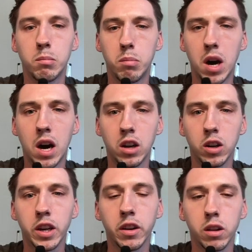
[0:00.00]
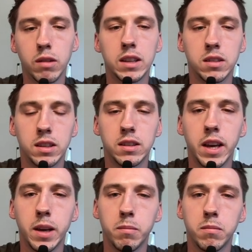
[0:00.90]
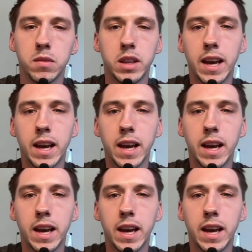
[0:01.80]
but looking at the rest of the team,